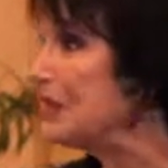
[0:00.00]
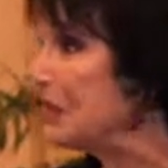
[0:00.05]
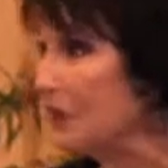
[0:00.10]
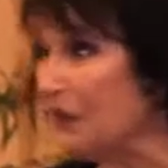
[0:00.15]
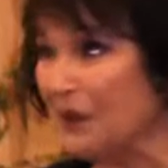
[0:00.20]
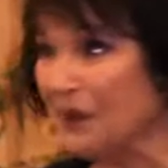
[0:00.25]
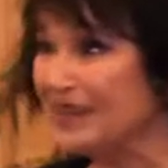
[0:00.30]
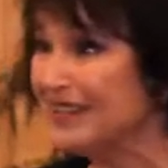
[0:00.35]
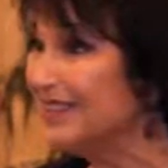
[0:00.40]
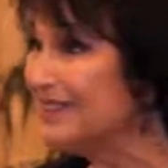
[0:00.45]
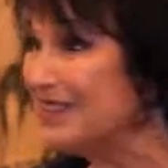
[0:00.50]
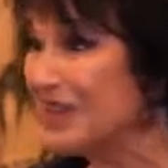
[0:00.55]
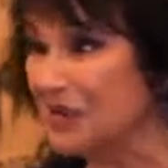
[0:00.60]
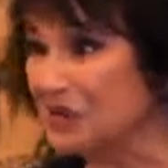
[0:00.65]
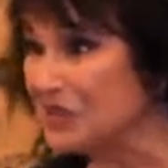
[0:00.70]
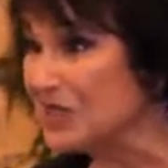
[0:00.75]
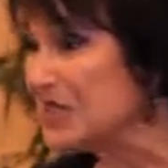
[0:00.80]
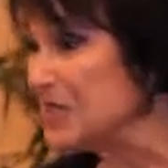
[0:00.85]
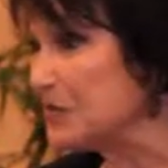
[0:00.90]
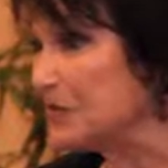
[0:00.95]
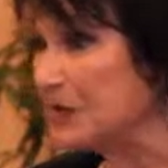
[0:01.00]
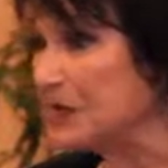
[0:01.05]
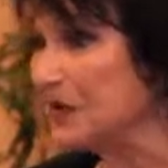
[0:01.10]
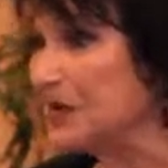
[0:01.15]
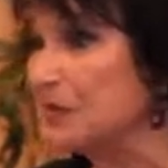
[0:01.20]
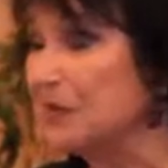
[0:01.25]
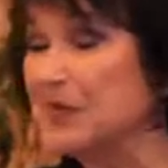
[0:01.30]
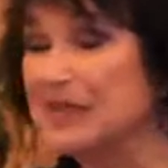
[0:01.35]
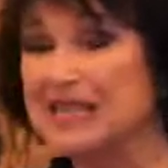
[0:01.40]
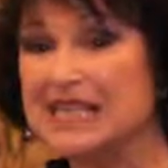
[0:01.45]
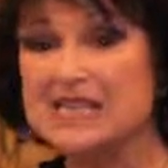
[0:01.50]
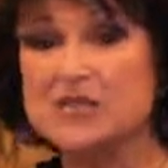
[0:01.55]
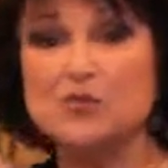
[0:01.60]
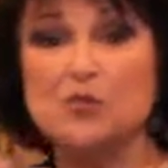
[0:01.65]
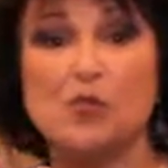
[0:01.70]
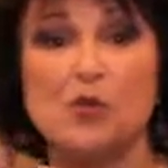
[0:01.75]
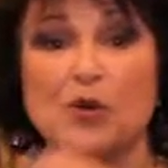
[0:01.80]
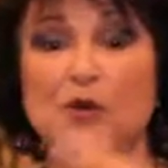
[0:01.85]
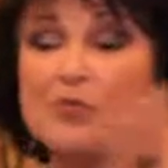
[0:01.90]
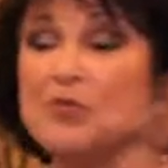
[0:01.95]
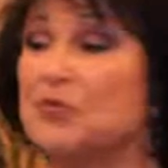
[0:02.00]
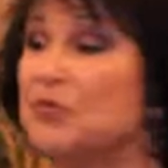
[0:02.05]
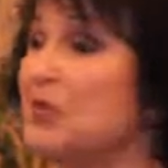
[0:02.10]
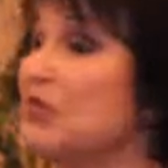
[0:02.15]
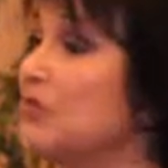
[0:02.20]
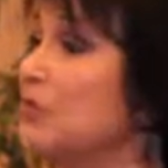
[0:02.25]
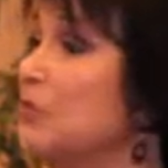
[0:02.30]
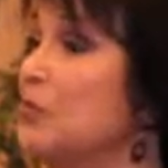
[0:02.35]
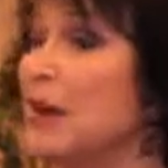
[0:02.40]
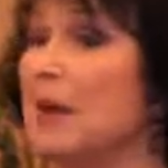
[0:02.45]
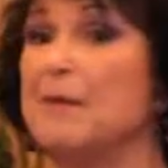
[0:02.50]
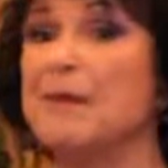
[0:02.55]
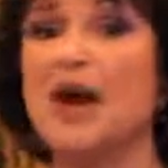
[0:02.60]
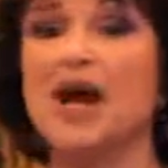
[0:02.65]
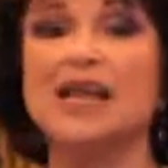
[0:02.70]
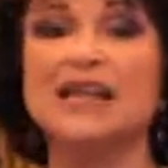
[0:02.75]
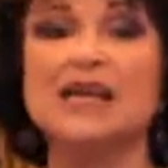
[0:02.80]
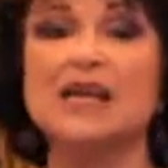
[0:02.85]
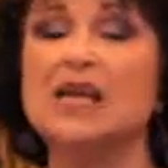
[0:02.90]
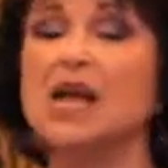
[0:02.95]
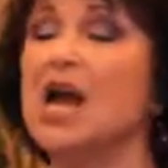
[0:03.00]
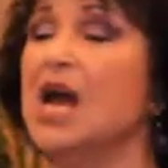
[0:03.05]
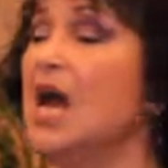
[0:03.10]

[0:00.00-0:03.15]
the oil of the Holy Spirit, but this warmth went through my body